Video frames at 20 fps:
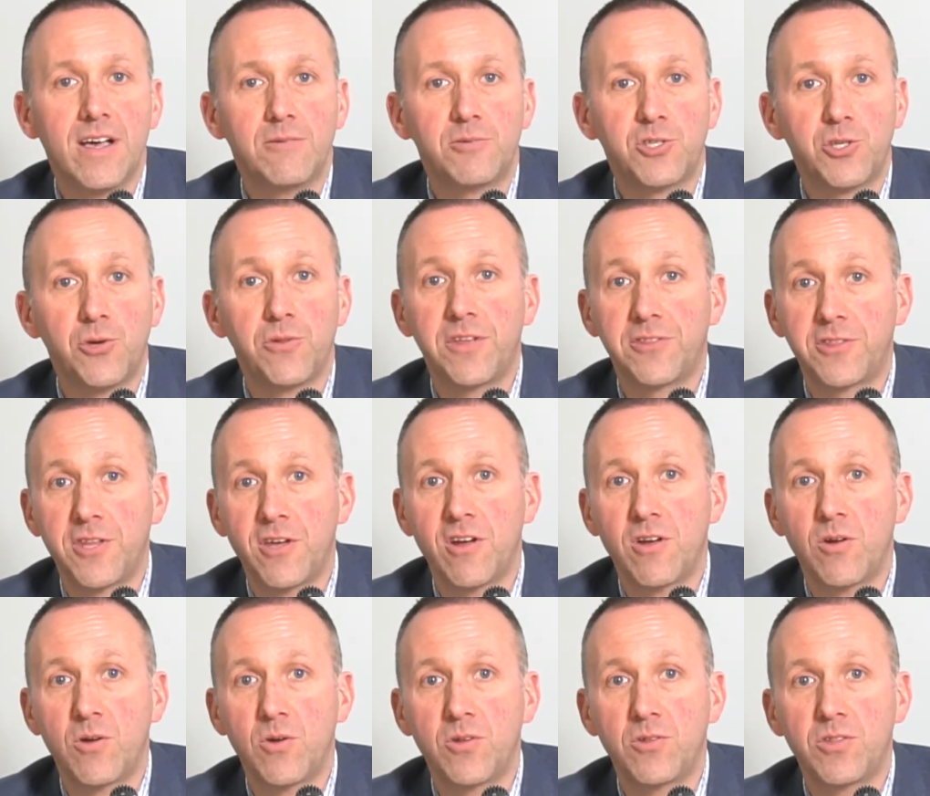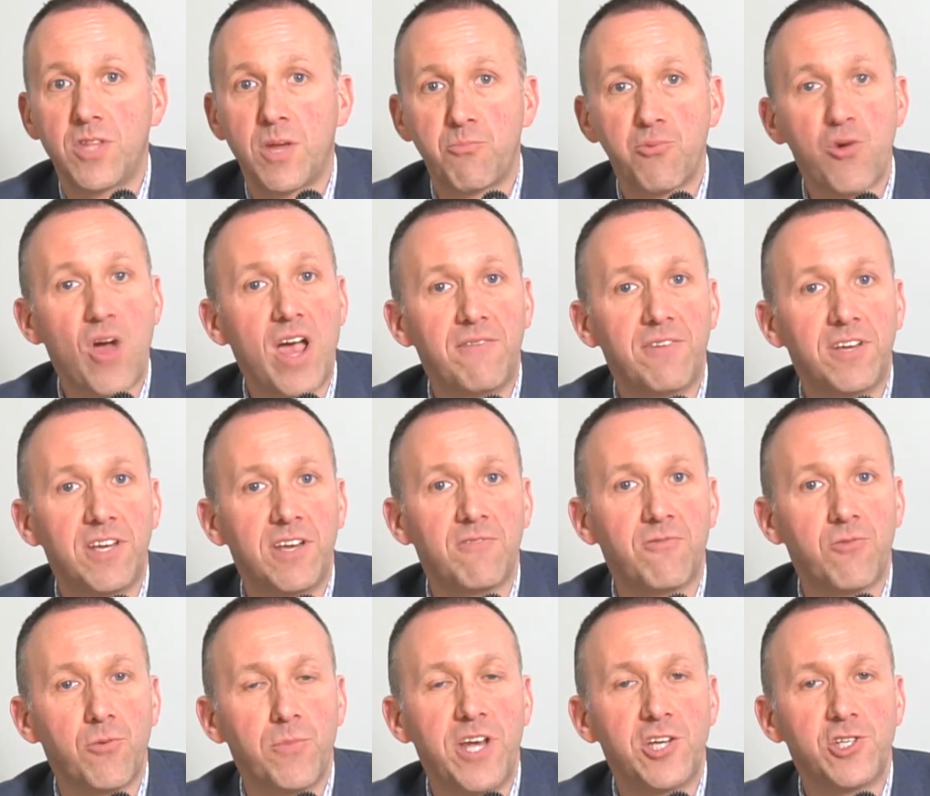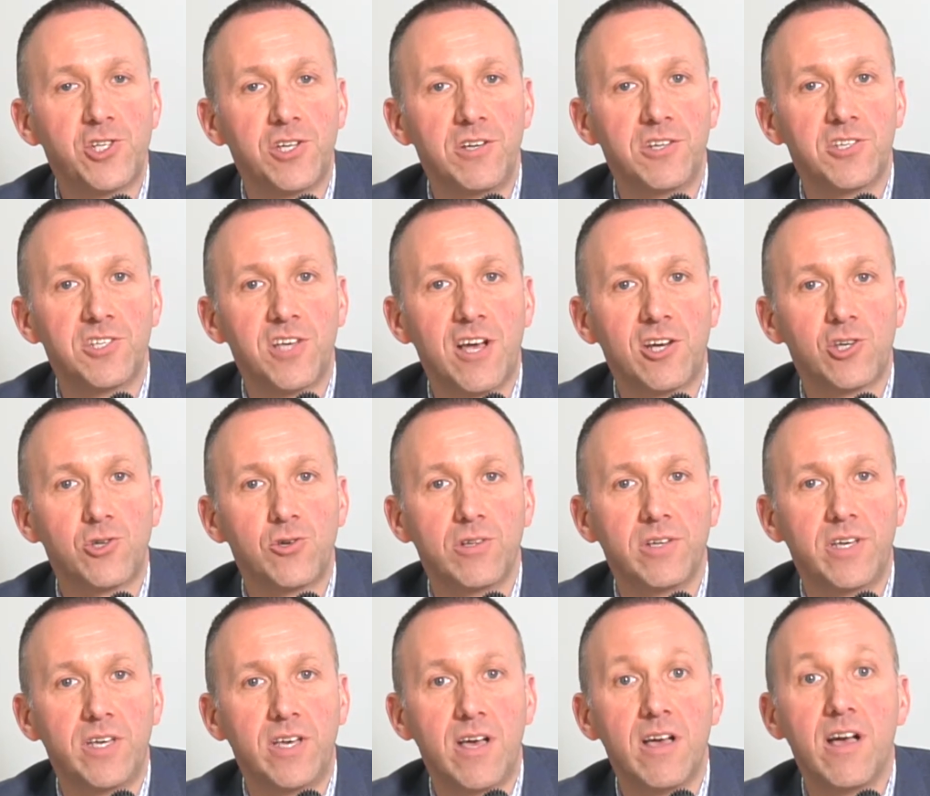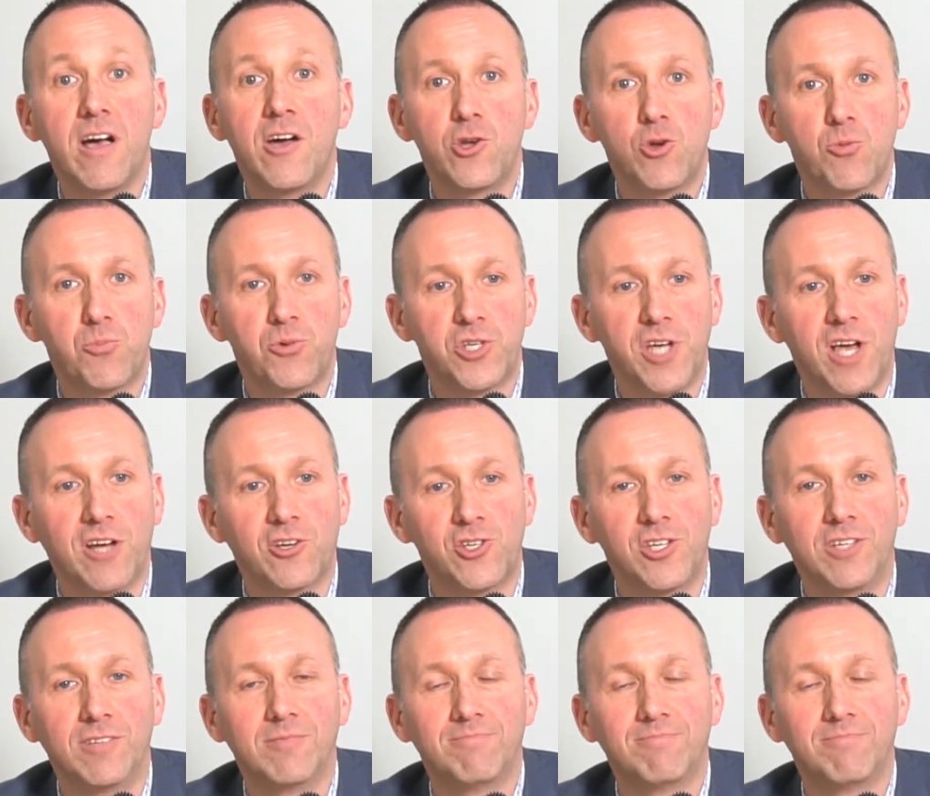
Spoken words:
so that the private information is actually under protection.